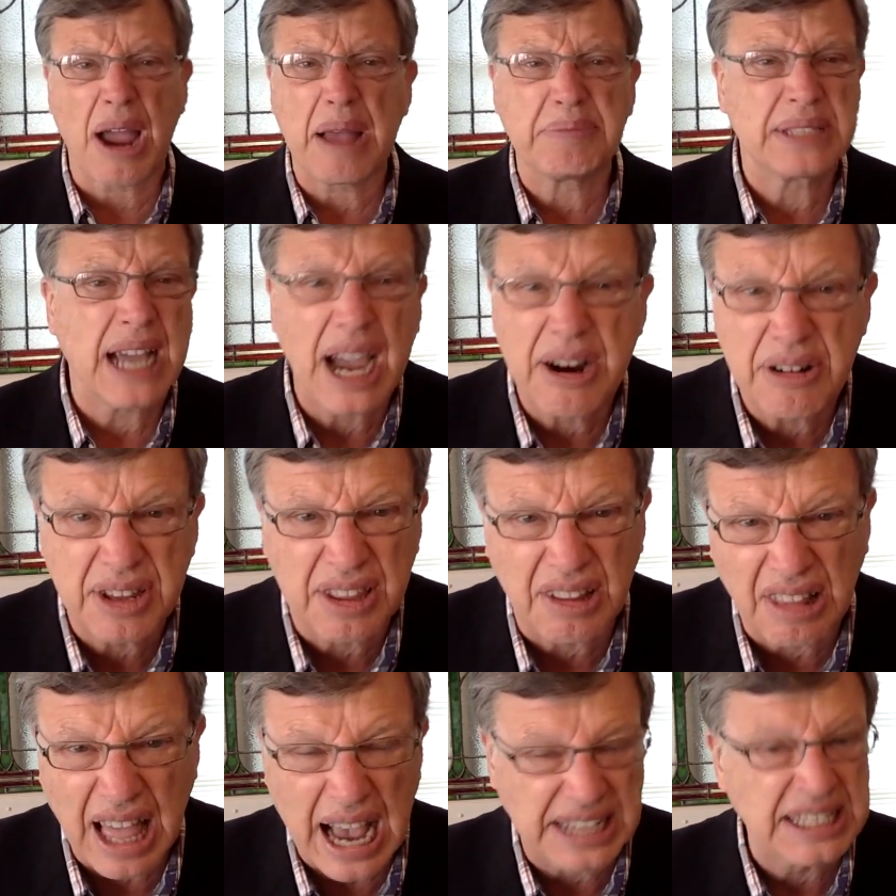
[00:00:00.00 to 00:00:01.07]
I'm tired of the
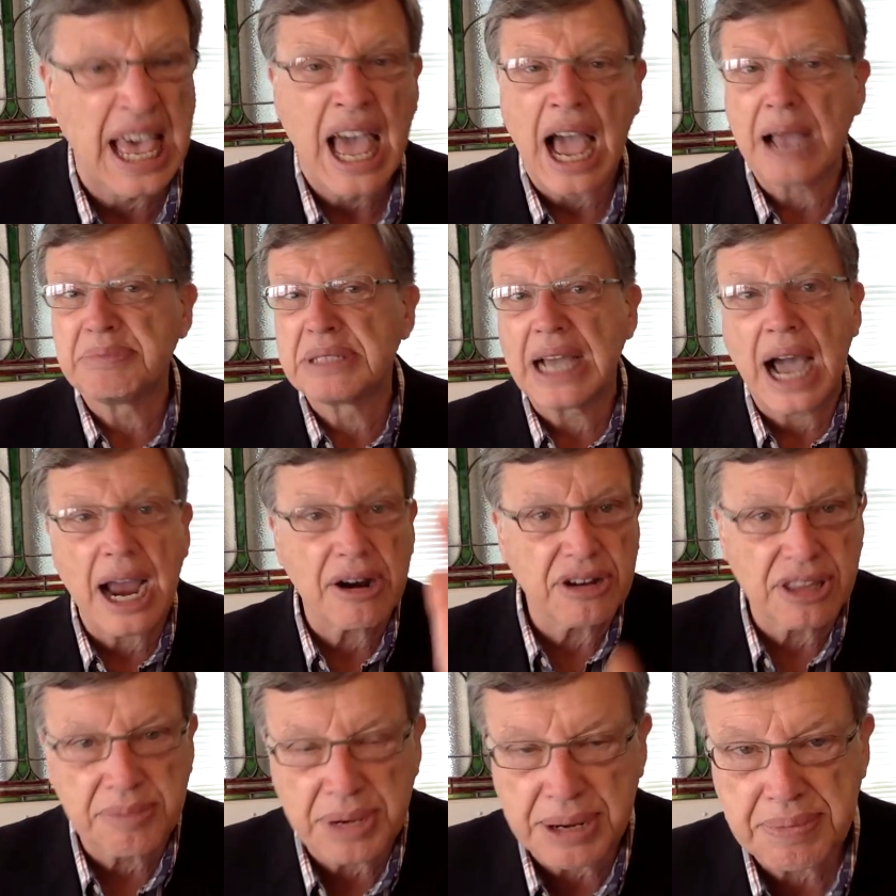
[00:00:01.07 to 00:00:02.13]
lies. I'm tired
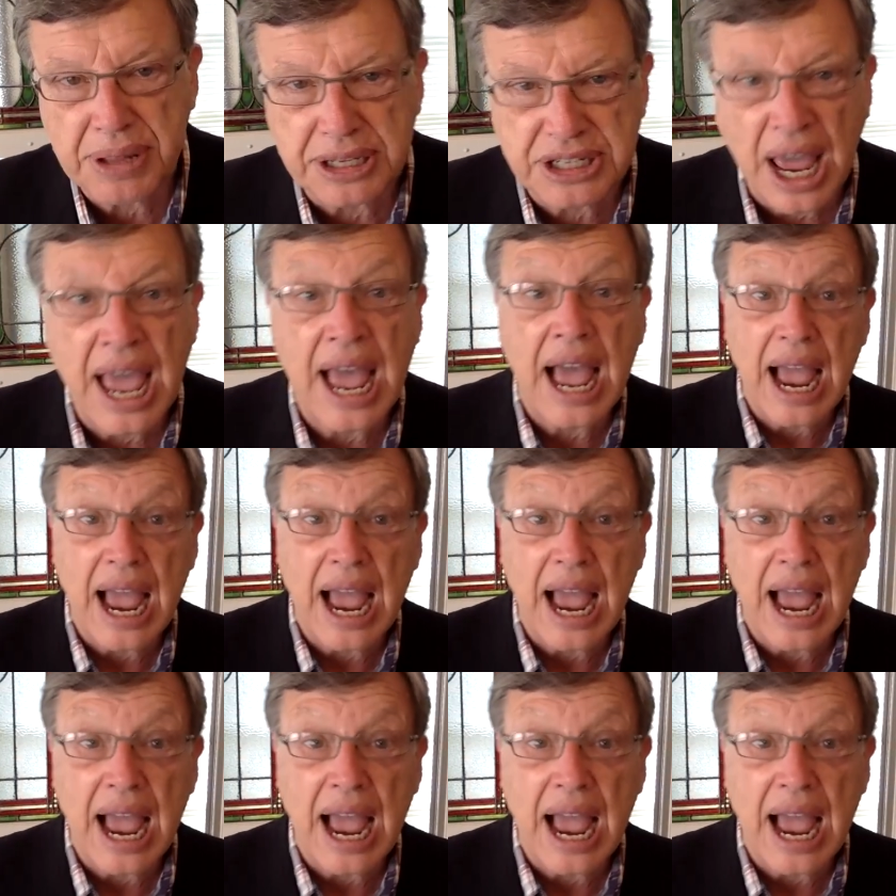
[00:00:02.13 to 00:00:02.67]
of the manipulation.